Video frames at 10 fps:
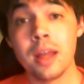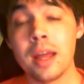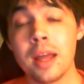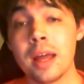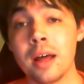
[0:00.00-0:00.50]

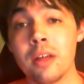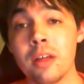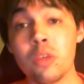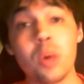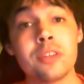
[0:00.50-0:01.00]
The
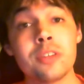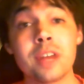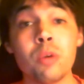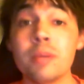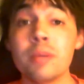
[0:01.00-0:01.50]
ones that I
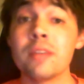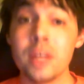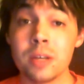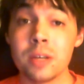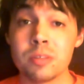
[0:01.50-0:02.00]
will make
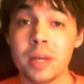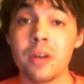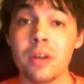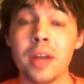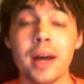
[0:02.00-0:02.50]
videos
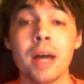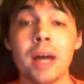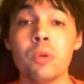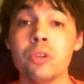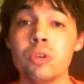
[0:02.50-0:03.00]
about, I
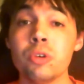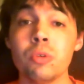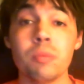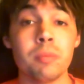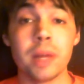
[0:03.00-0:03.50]

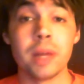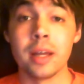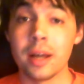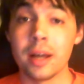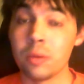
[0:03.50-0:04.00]

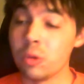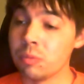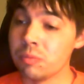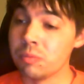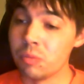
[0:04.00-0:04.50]
will
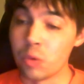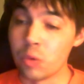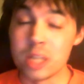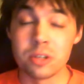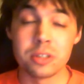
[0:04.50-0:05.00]

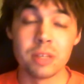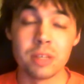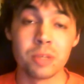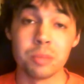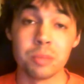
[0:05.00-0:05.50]
research them
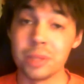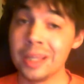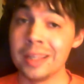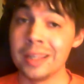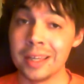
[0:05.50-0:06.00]

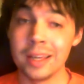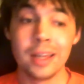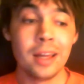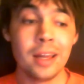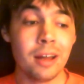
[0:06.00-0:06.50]
completely.
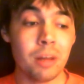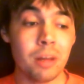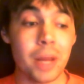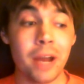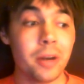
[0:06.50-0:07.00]

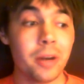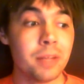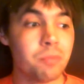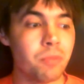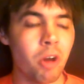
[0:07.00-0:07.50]
I already
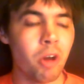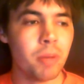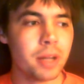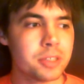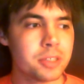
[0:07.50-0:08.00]
know
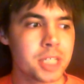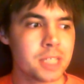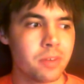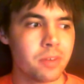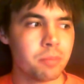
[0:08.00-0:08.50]
about 6
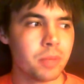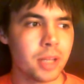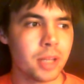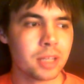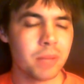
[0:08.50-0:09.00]
of them
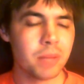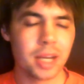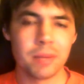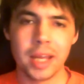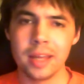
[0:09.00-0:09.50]
like the back of
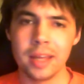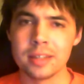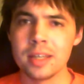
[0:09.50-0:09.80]
my hand.